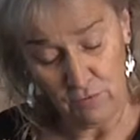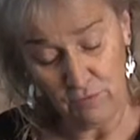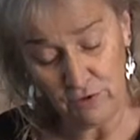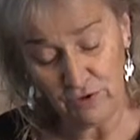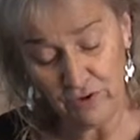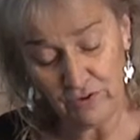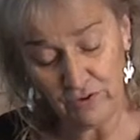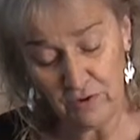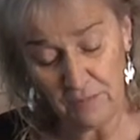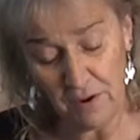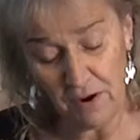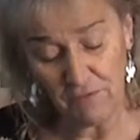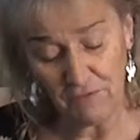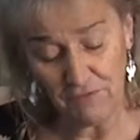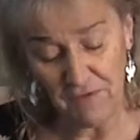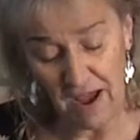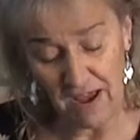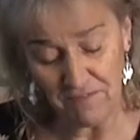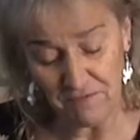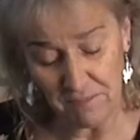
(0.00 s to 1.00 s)
for just
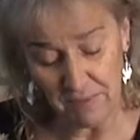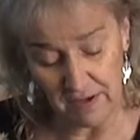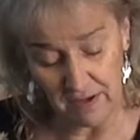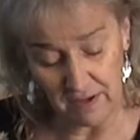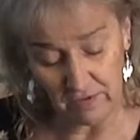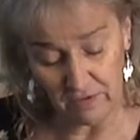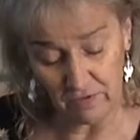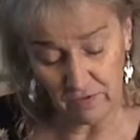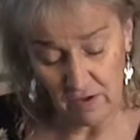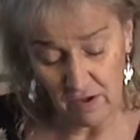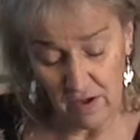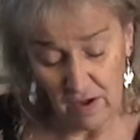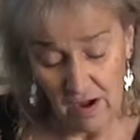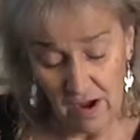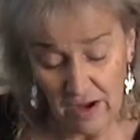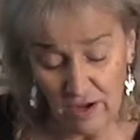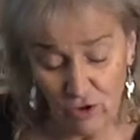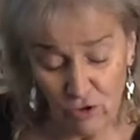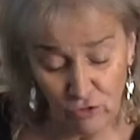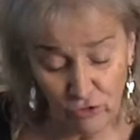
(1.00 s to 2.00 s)
about five minutes.
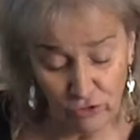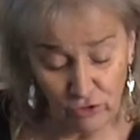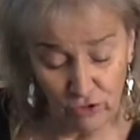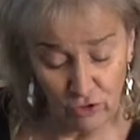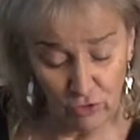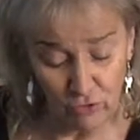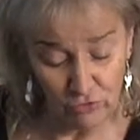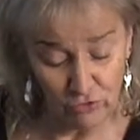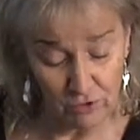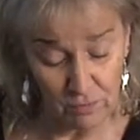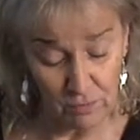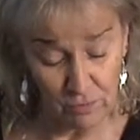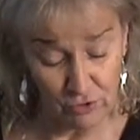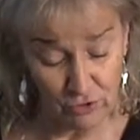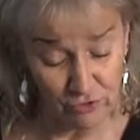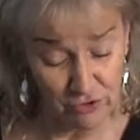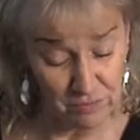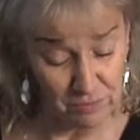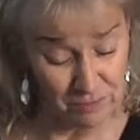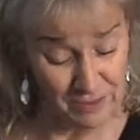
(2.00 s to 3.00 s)
I usually use an
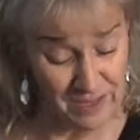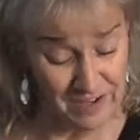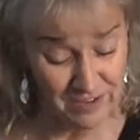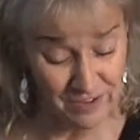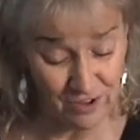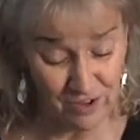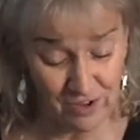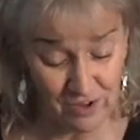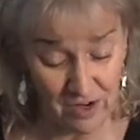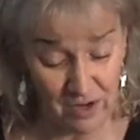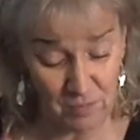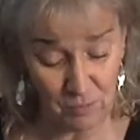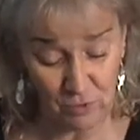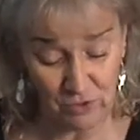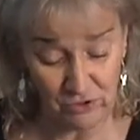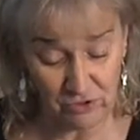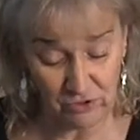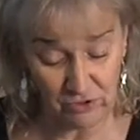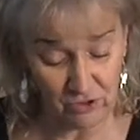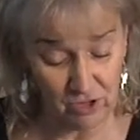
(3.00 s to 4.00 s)
immersion blender, um,
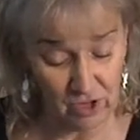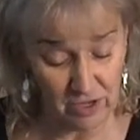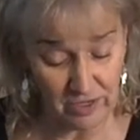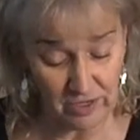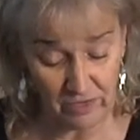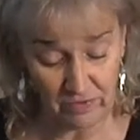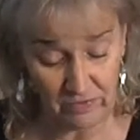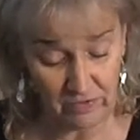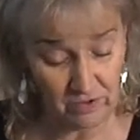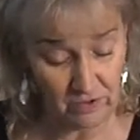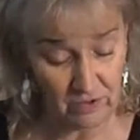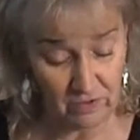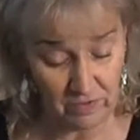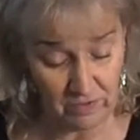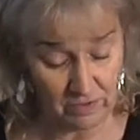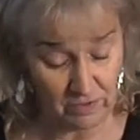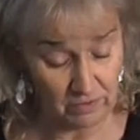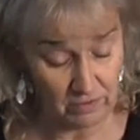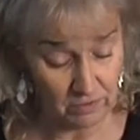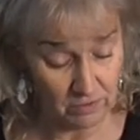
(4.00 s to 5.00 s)
which is a lot easier
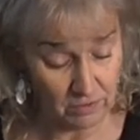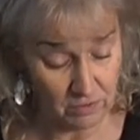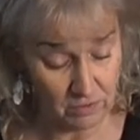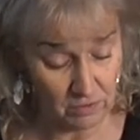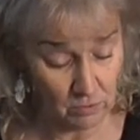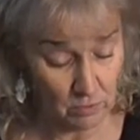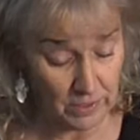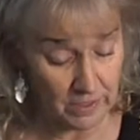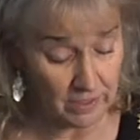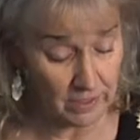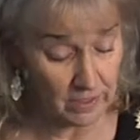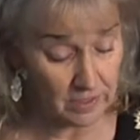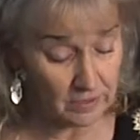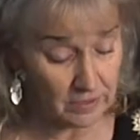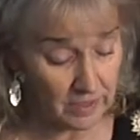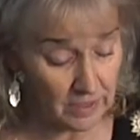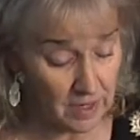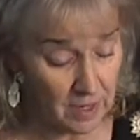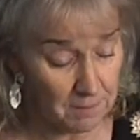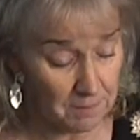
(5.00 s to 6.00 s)
and quicker to
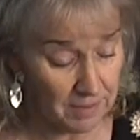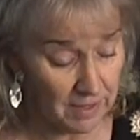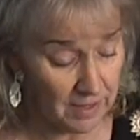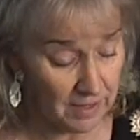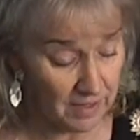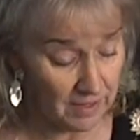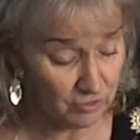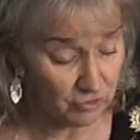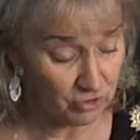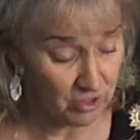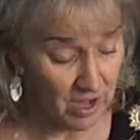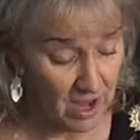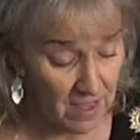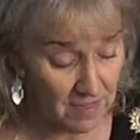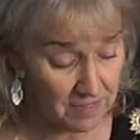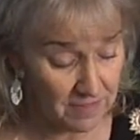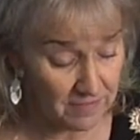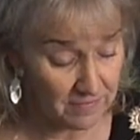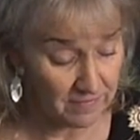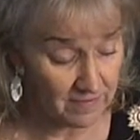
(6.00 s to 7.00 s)
clean up, but I actually
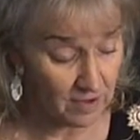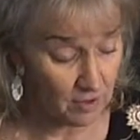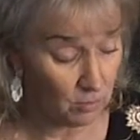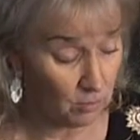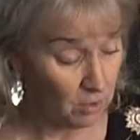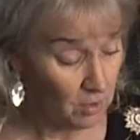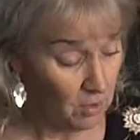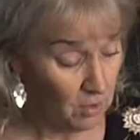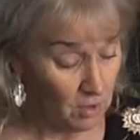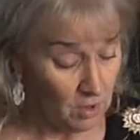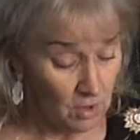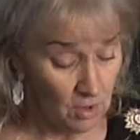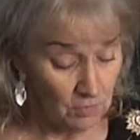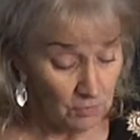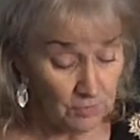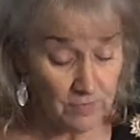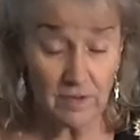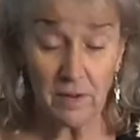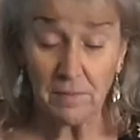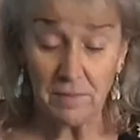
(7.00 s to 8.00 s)
had this out
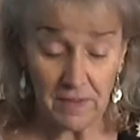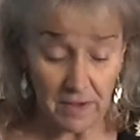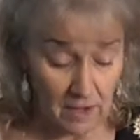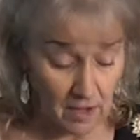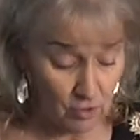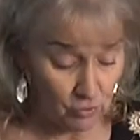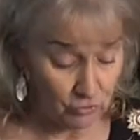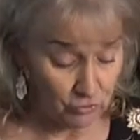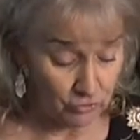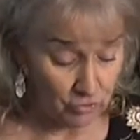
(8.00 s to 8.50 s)
for something else.